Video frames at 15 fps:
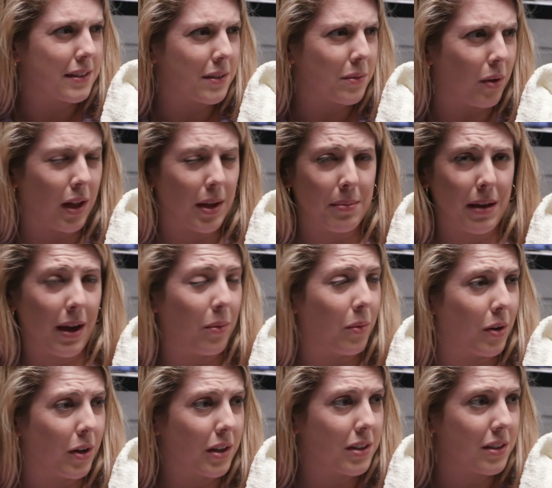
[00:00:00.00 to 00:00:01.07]
while I'm at
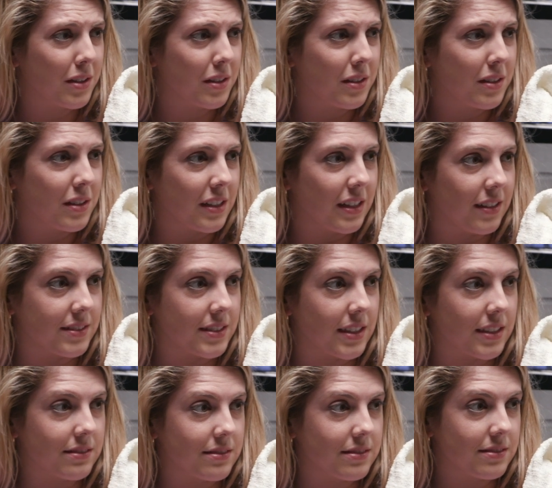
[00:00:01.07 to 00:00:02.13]
work? And I was
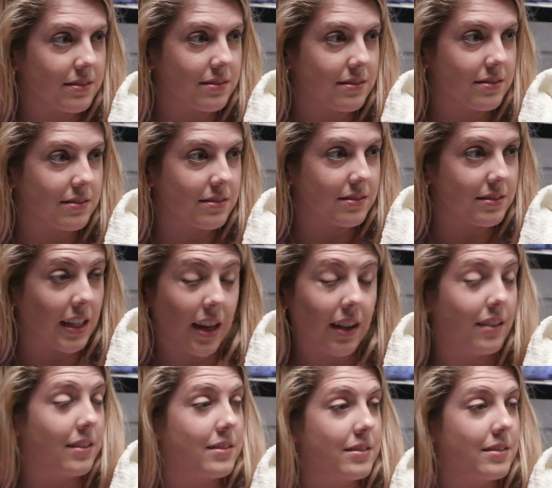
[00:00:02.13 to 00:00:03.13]
like, yeah.